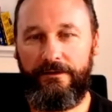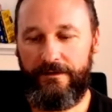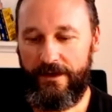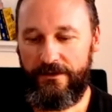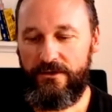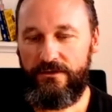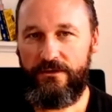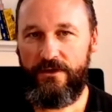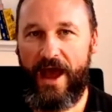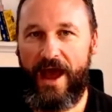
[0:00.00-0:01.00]
You know,
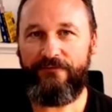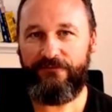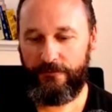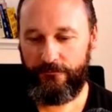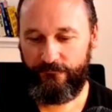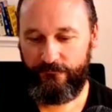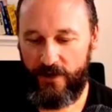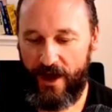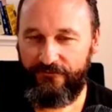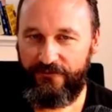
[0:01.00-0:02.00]
you have
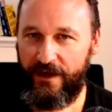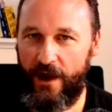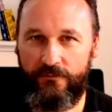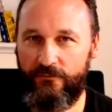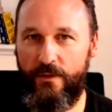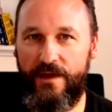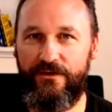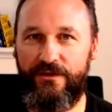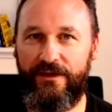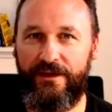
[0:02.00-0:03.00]
to go through
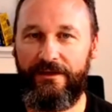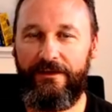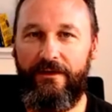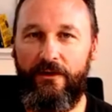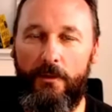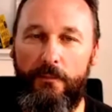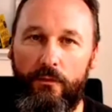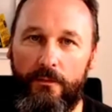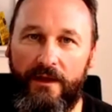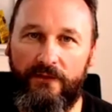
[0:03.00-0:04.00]
everything. I
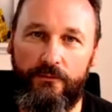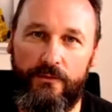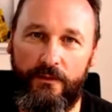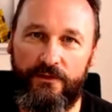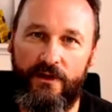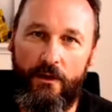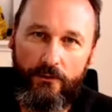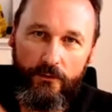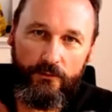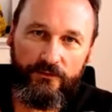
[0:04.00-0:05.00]
pulled a muscle in my
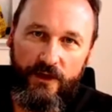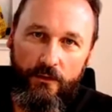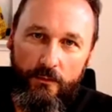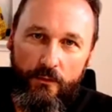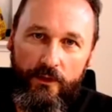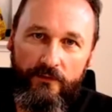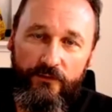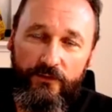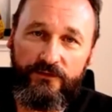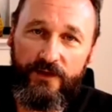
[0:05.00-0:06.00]
shoulder. It was terrible when I
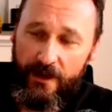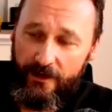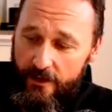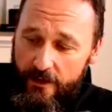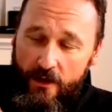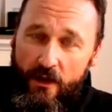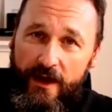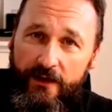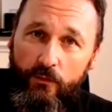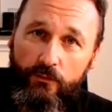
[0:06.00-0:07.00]
first started. I
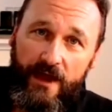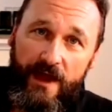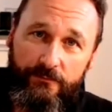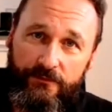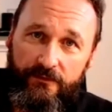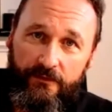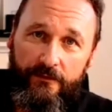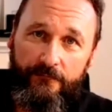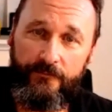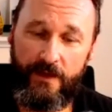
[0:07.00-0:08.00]
had it all taped,
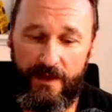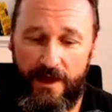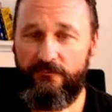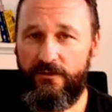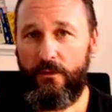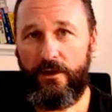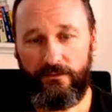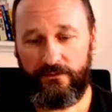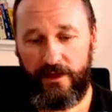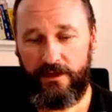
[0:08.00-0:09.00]
and everybody
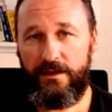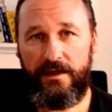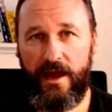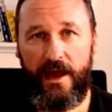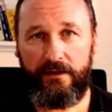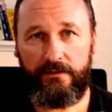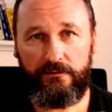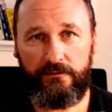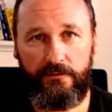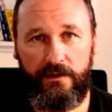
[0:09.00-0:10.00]
was saying to me, you
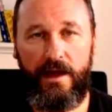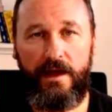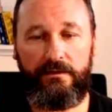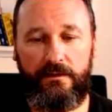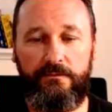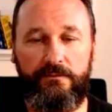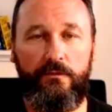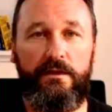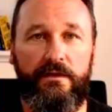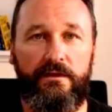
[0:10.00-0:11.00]
can't keep
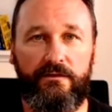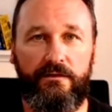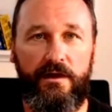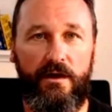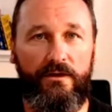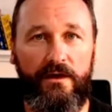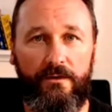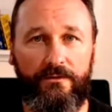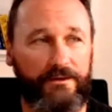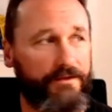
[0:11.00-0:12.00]
doing this. You know, I think I
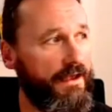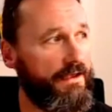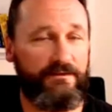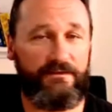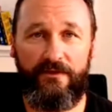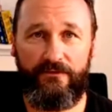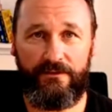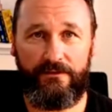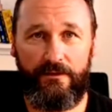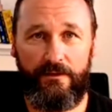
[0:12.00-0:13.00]
was at day 7,
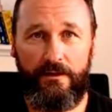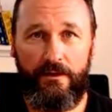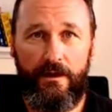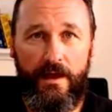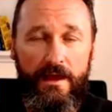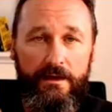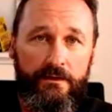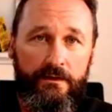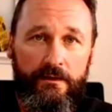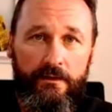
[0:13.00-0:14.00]

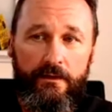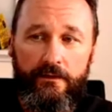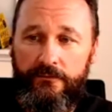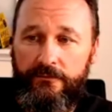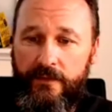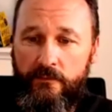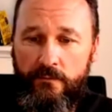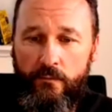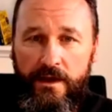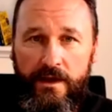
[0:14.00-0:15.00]
and they
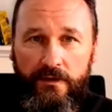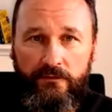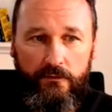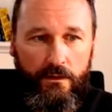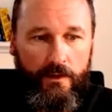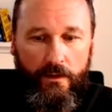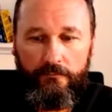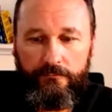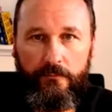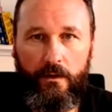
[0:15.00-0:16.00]
went, what are you going to do? And I went,
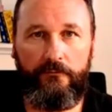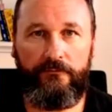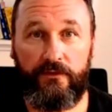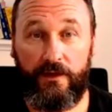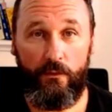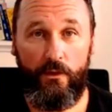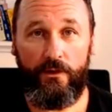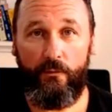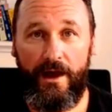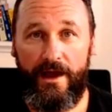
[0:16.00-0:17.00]
I'm just going to work
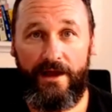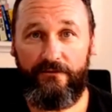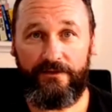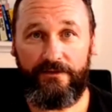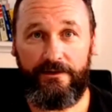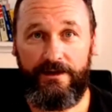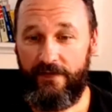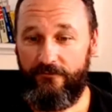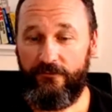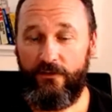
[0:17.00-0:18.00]
a way out of it. You know,
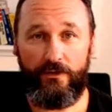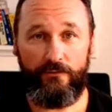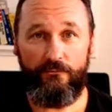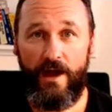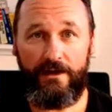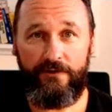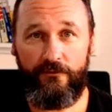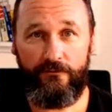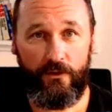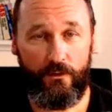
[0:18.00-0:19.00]
if I've got to run, if
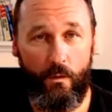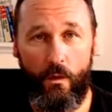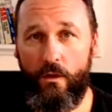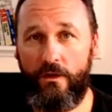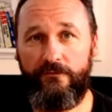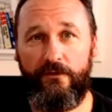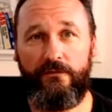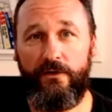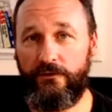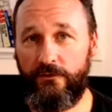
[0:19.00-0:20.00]
I've got to walk, if I've
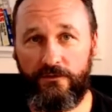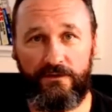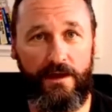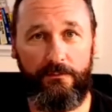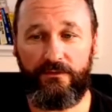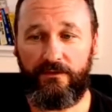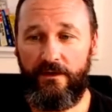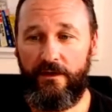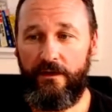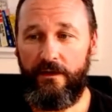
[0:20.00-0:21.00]
got to do steps,
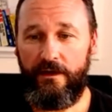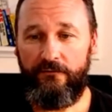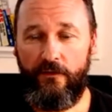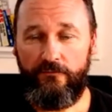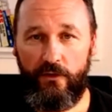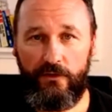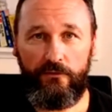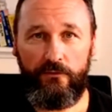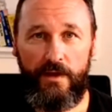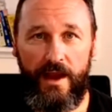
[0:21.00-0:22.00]
if I've got to
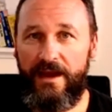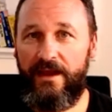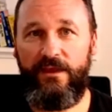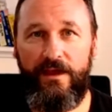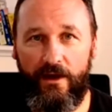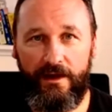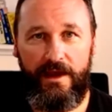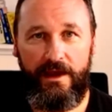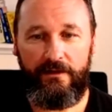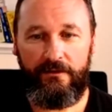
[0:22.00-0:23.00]
do anything I
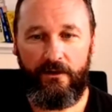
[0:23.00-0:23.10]
can't